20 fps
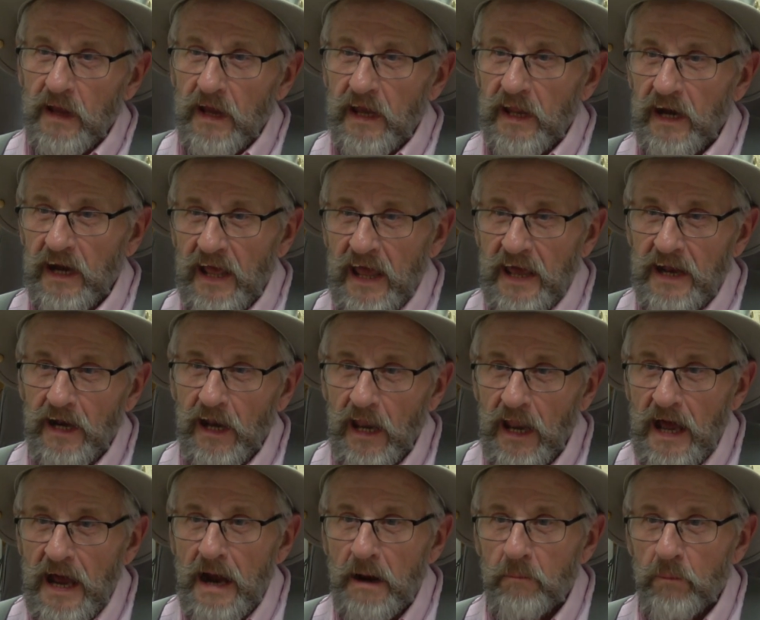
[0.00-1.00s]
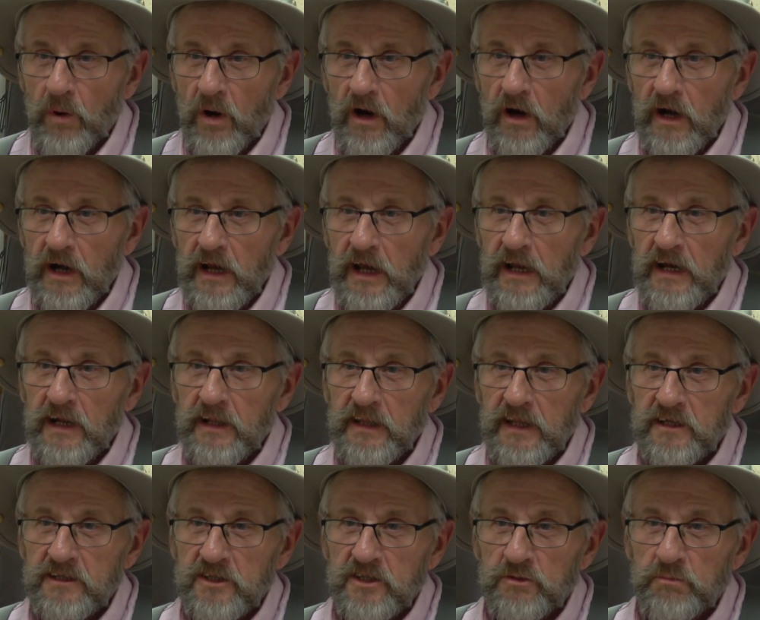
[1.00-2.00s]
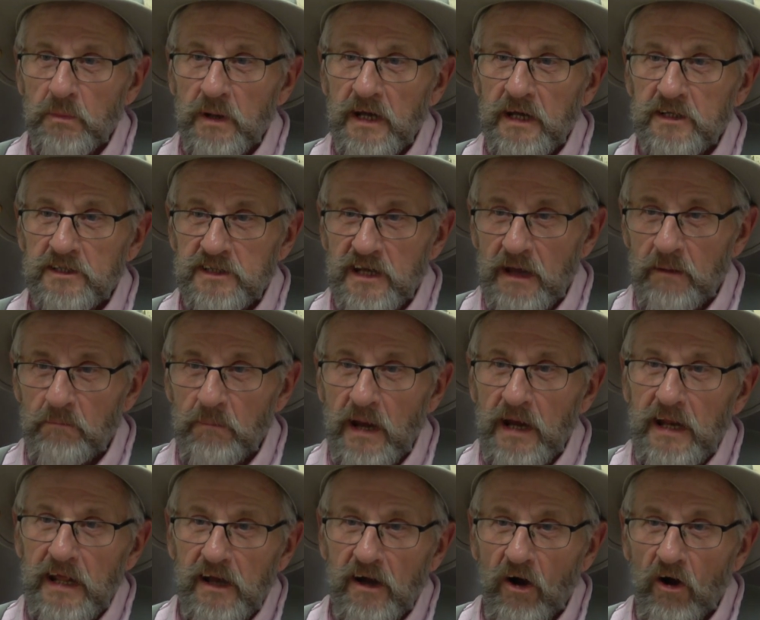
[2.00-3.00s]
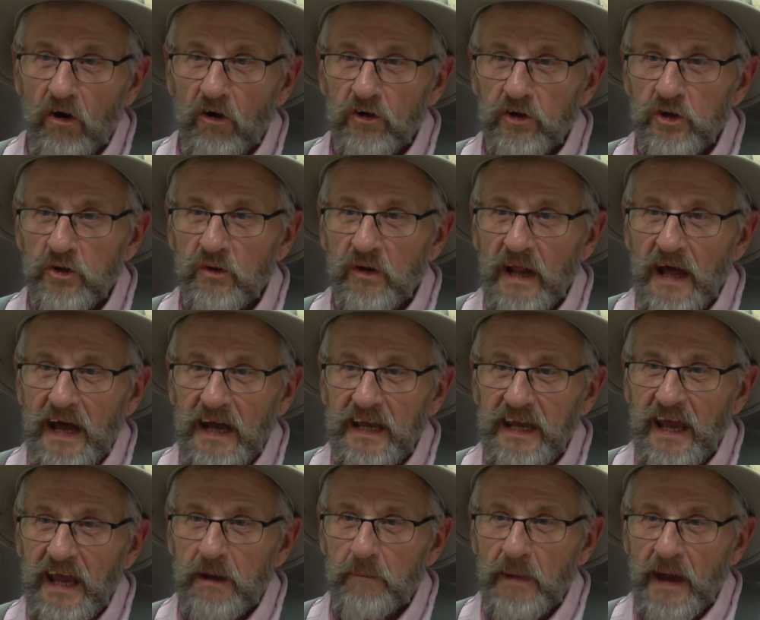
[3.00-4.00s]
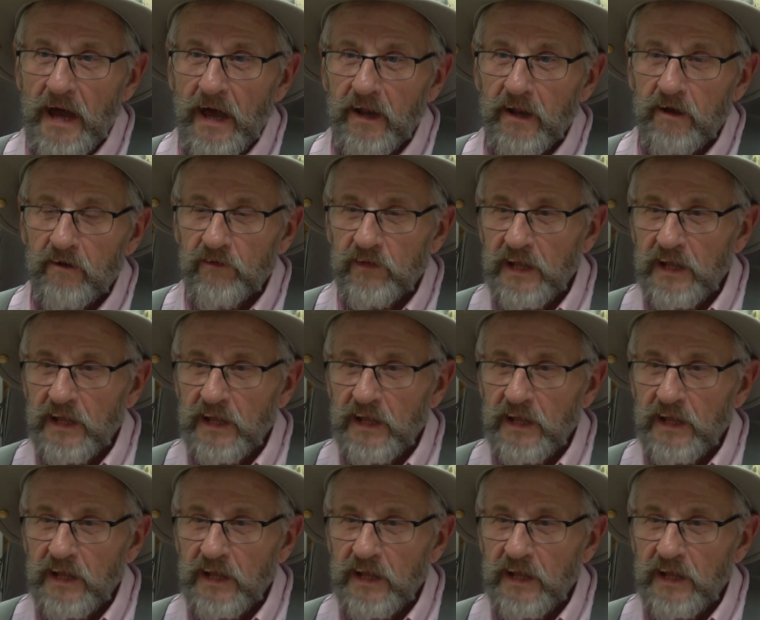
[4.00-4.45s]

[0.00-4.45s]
And it had a library in it that's as big as that meeting hall you and I came out of,